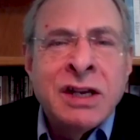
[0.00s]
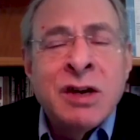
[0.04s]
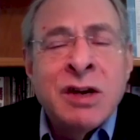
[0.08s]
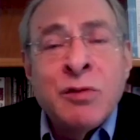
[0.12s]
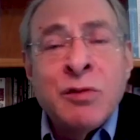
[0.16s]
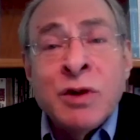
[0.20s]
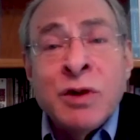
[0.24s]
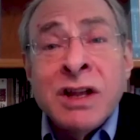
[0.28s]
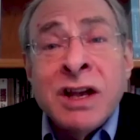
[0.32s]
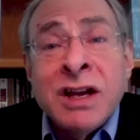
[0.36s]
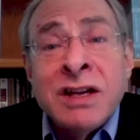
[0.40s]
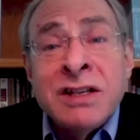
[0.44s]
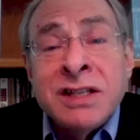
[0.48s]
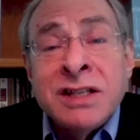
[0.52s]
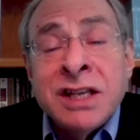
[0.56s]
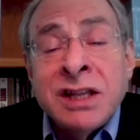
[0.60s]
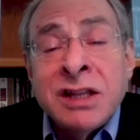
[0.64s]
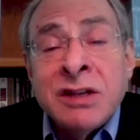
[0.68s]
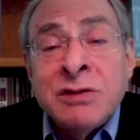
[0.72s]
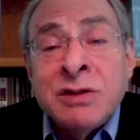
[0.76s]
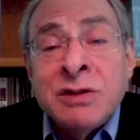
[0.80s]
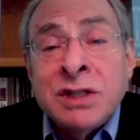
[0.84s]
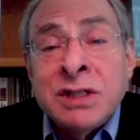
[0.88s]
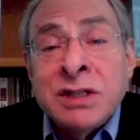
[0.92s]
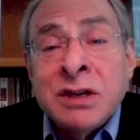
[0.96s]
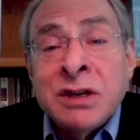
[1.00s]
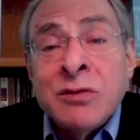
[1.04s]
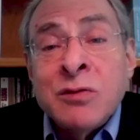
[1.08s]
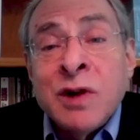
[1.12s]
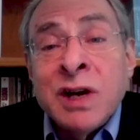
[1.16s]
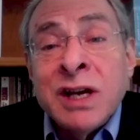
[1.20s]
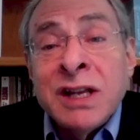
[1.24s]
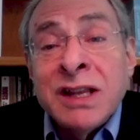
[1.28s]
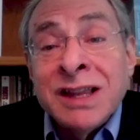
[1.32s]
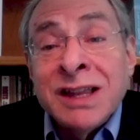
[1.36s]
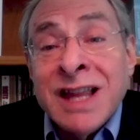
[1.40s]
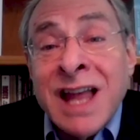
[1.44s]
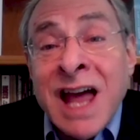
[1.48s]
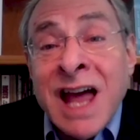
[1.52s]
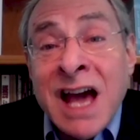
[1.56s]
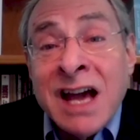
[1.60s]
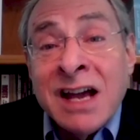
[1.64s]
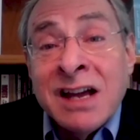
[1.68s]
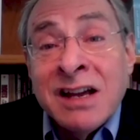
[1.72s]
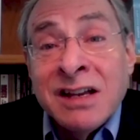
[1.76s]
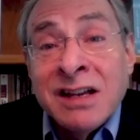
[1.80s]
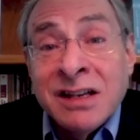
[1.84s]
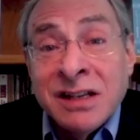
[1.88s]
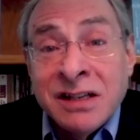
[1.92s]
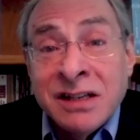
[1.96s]
And he realized that this is a great
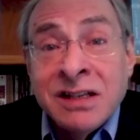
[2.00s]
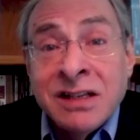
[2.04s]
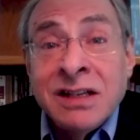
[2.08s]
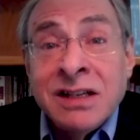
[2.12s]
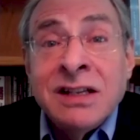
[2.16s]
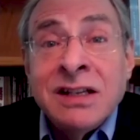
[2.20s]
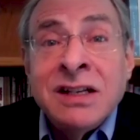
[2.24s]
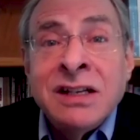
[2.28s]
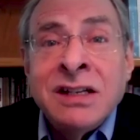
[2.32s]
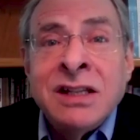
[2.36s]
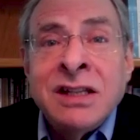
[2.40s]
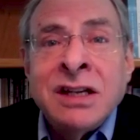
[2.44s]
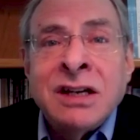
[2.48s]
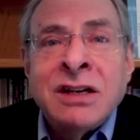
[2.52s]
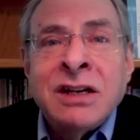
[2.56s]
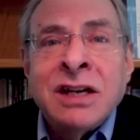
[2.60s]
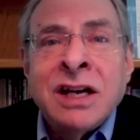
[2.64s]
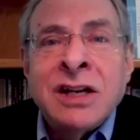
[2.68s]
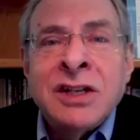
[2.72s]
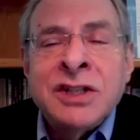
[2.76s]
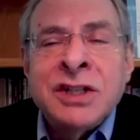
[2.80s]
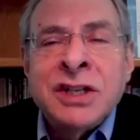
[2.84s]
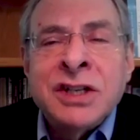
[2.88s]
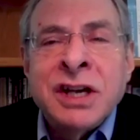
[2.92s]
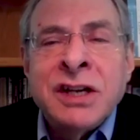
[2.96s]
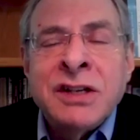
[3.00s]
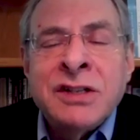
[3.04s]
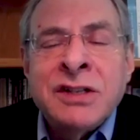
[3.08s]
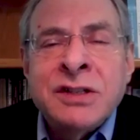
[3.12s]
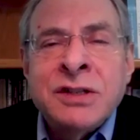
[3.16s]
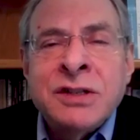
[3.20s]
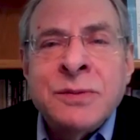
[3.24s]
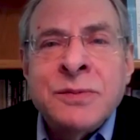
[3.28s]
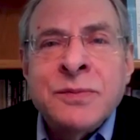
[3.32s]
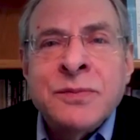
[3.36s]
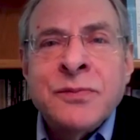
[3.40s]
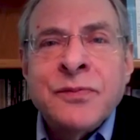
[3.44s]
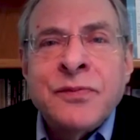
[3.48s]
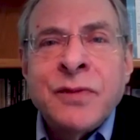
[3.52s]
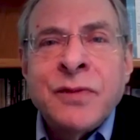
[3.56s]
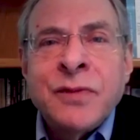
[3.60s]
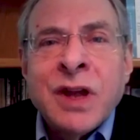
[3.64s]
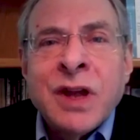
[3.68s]
lack in their education.